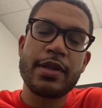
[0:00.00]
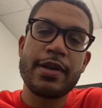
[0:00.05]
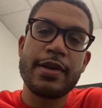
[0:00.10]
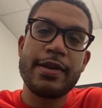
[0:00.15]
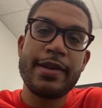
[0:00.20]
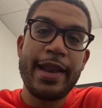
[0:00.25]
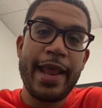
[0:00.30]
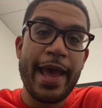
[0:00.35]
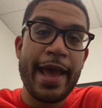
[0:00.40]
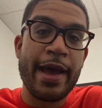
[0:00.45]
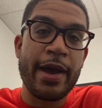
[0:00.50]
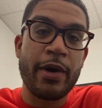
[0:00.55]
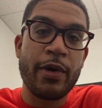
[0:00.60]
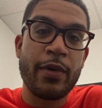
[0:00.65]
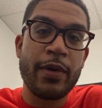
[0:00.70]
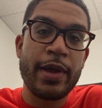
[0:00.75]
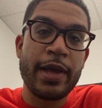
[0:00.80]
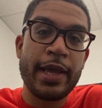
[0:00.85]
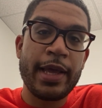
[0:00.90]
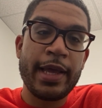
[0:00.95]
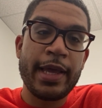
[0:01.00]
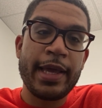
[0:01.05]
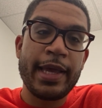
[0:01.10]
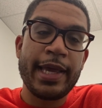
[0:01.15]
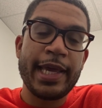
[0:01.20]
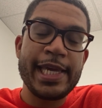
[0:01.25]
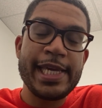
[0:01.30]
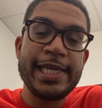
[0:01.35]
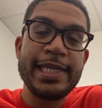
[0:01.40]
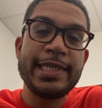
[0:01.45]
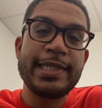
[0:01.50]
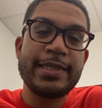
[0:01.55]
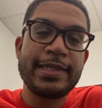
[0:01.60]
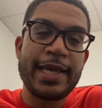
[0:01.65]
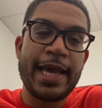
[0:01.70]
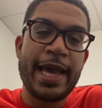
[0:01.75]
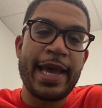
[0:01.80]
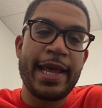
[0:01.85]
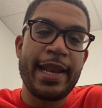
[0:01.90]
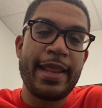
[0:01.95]
now, he
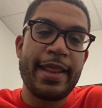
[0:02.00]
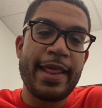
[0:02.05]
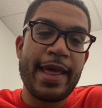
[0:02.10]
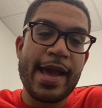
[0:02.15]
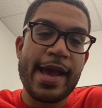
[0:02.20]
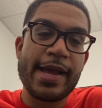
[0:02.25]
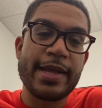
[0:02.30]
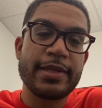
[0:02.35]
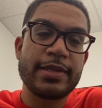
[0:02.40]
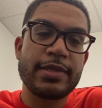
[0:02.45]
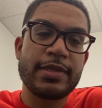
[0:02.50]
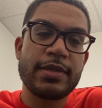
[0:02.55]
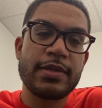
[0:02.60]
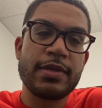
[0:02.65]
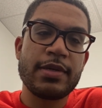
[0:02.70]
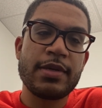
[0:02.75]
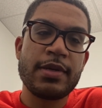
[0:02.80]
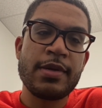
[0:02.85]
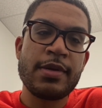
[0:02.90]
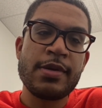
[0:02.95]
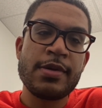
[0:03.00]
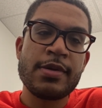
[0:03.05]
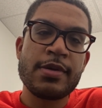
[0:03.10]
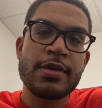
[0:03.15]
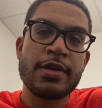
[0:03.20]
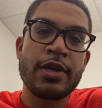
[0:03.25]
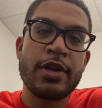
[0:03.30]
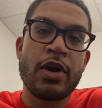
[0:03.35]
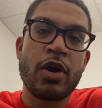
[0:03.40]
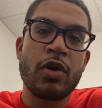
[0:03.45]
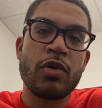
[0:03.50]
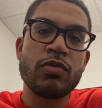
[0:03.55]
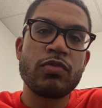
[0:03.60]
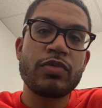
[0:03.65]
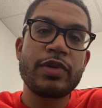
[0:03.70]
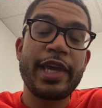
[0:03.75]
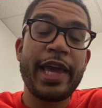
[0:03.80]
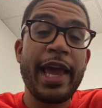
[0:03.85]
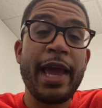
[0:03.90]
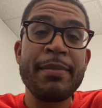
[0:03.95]
said that, you know,
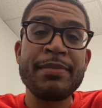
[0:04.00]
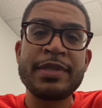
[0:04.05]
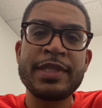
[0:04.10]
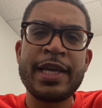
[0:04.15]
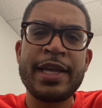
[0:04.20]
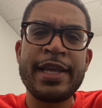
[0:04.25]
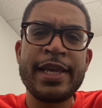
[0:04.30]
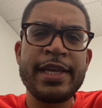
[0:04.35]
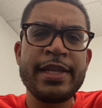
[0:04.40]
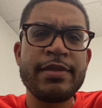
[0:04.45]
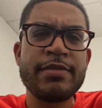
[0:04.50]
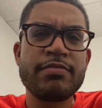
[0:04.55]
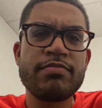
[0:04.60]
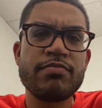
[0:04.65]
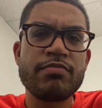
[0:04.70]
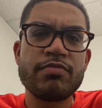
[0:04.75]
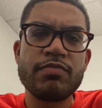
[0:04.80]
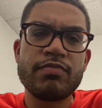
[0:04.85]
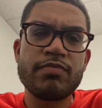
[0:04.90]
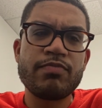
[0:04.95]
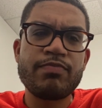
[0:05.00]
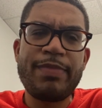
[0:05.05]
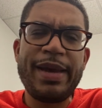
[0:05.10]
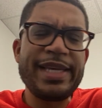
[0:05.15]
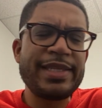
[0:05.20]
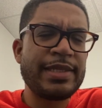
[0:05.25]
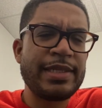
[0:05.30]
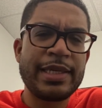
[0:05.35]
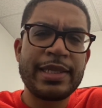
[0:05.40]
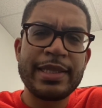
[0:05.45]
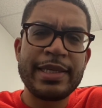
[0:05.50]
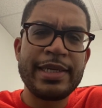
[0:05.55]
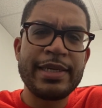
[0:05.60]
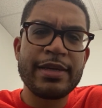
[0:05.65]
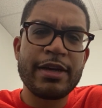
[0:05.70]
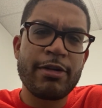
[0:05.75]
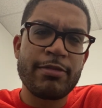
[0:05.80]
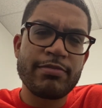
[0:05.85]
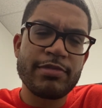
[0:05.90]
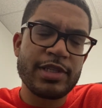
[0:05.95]
Cam said he basically,
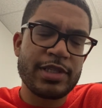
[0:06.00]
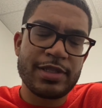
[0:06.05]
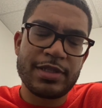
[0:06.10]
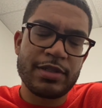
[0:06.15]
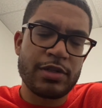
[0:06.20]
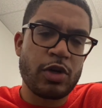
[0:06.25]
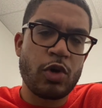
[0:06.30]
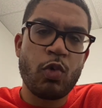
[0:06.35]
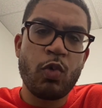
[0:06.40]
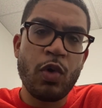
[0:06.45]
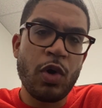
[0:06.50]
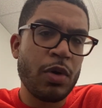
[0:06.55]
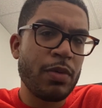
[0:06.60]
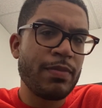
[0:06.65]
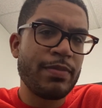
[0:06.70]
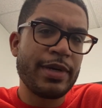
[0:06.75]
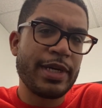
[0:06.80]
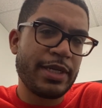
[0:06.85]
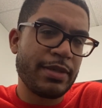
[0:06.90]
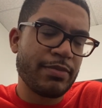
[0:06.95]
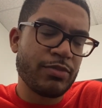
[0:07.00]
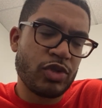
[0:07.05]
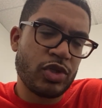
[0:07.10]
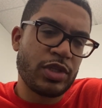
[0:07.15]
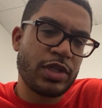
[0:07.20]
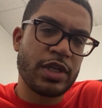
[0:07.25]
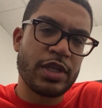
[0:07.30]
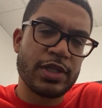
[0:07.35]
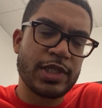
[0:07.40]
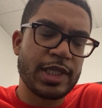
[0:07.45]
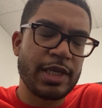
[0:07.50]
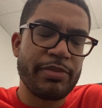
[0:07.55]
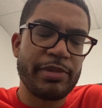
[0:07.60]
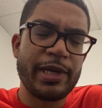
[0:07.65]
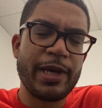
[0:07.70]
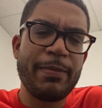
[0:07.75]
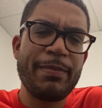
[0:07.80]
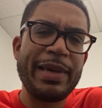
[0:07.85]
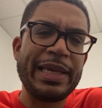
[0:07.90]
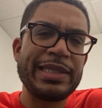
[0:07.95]
this isn't a quote, but I'm just going to sum it
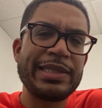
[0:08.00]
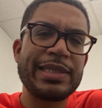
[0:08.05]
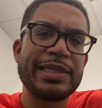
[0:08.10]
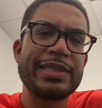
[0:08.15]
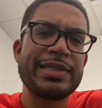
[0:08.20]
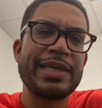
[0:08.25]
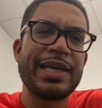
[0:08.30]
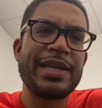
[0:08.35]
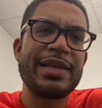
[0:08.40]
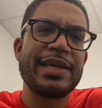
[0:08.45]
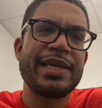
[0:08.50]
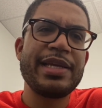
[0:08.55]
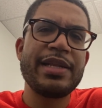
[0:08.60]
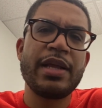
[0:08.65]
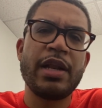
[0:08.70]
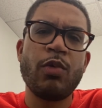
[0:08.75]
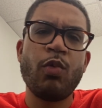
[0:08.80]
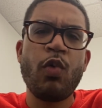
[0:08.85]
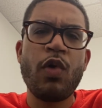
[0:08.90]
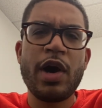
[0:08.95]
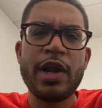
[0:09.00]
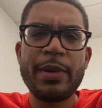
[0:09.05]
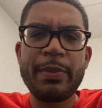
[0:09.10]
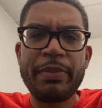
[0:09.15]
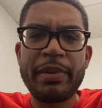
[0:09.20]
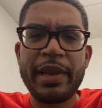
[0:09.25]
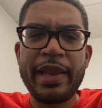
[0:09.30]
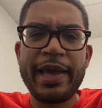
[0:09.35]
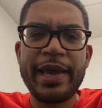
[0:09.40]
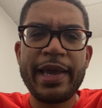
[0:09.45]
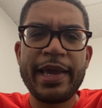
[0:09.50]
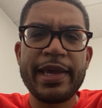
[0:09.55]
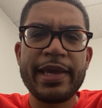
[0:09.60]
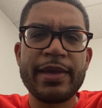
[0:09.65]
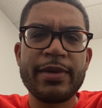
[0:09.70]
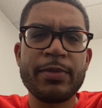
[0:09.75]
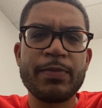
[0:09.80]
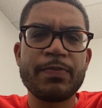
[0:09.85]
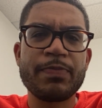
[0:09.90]
up, basically said he didn't want to play,